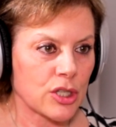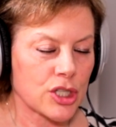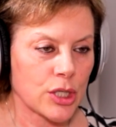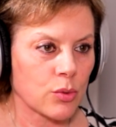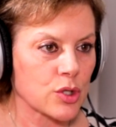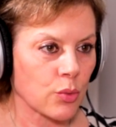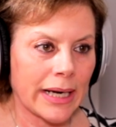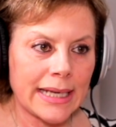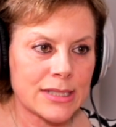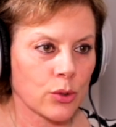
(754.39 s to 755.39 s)
and she was
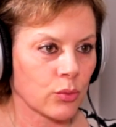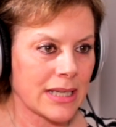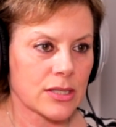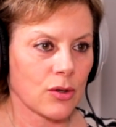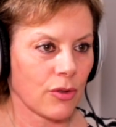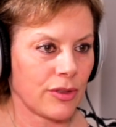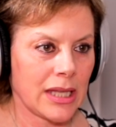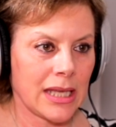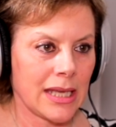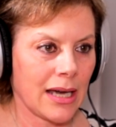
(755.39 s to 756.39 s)
ready to wrestle
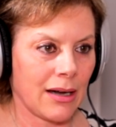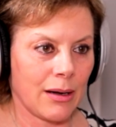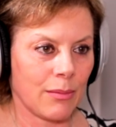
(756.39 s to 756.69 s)
the